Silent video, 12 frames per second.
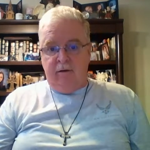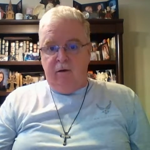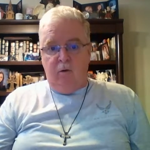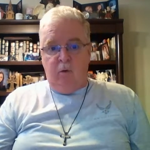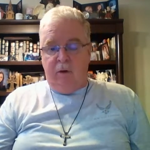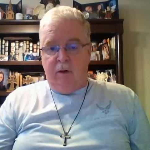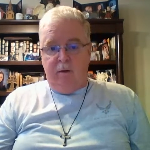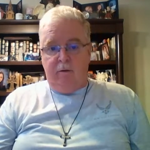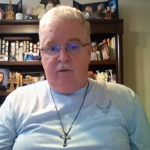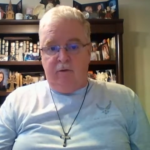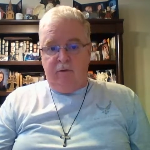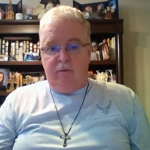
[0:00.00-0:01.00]
No one
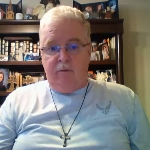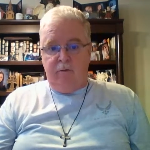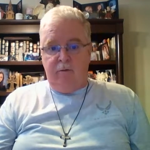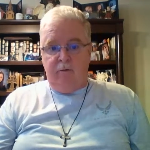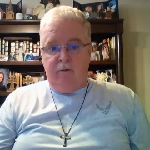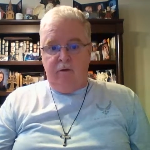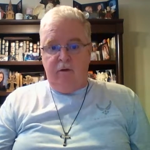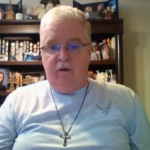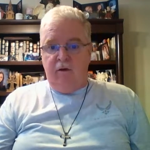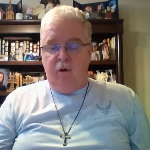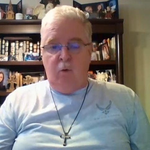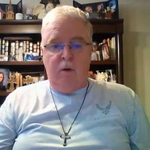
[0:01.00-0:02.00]
else.
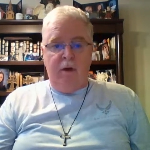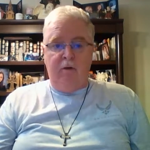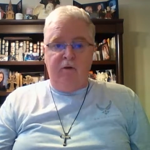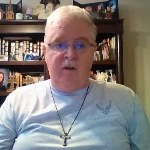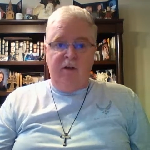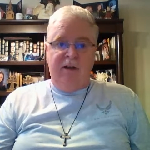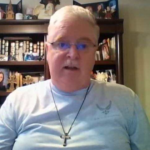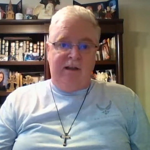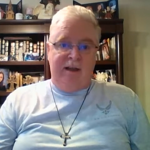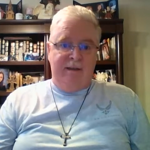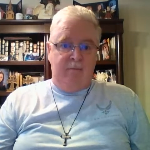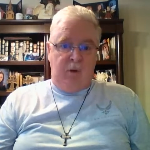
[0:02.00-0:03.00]
No one else can
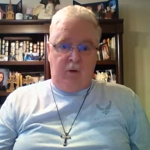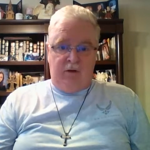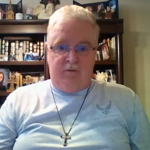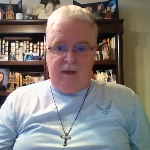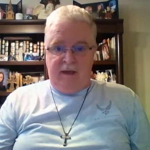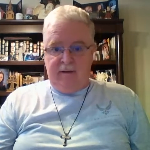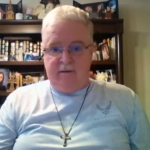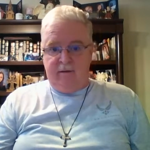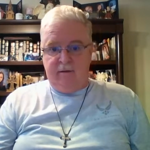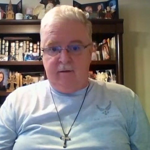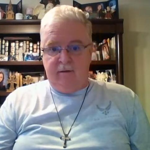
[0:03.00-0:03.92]
claim all of that.